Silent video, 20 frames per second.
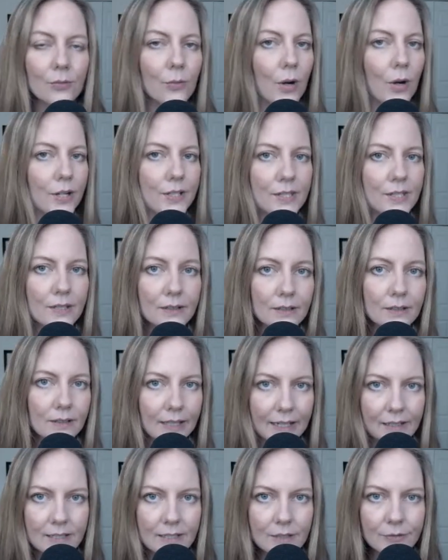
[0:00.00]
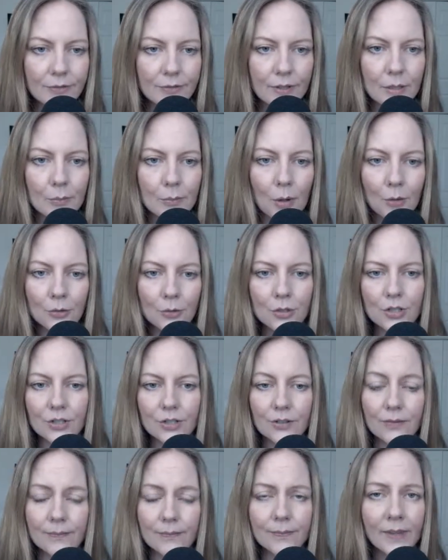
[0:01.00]
what is the collective
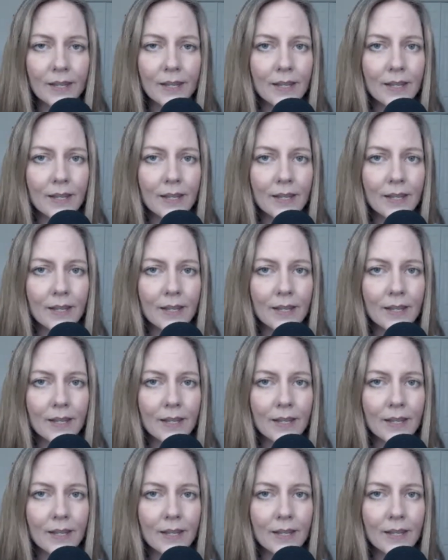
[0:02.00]
emotion,